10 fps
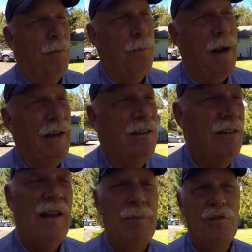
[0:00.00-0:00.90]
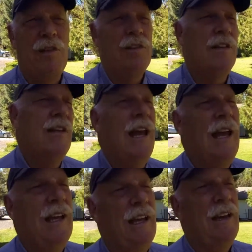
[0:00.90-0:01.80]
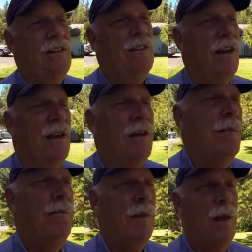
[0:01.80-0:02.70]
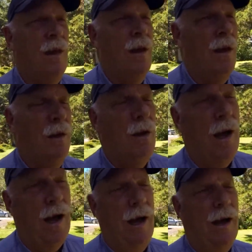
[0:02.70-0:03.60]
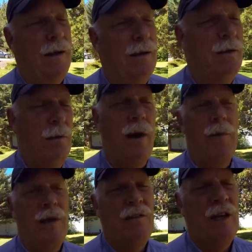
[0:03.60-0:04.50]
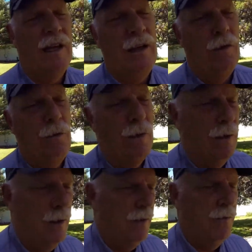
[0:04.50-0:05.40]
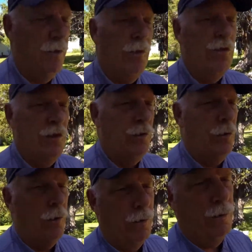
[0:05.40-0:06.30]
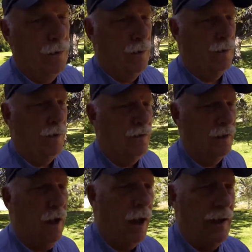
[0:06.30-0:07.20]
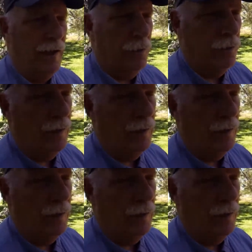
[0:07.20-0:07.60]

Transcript: My subject today is well, I'm going to take you, for those of you who are listening to audio, you